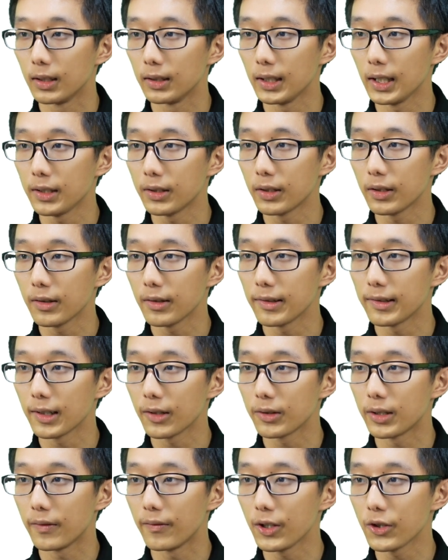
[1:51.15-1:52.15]
Later,
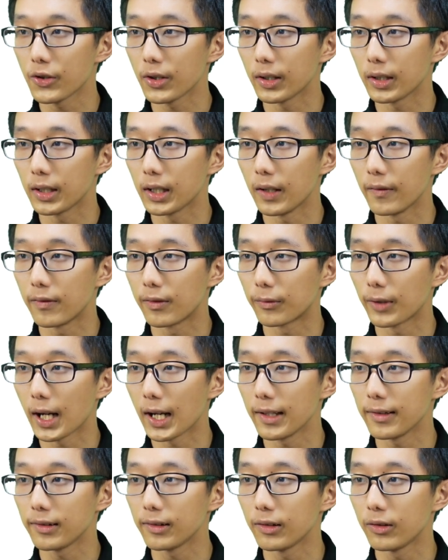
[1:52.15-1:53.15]
cell division gives
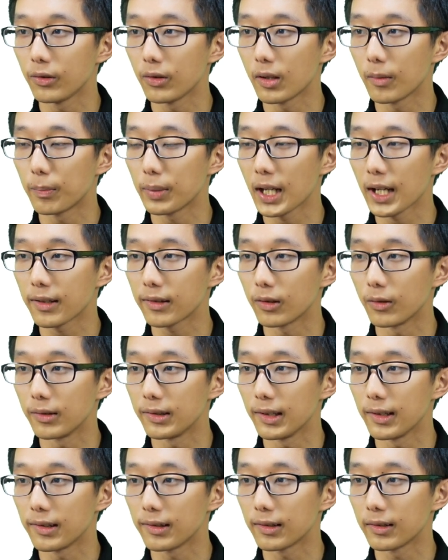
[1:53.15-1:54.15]
rise to the
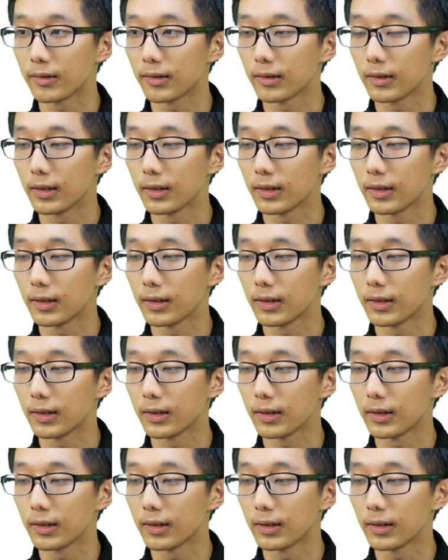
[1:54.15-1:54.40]
blastocyst.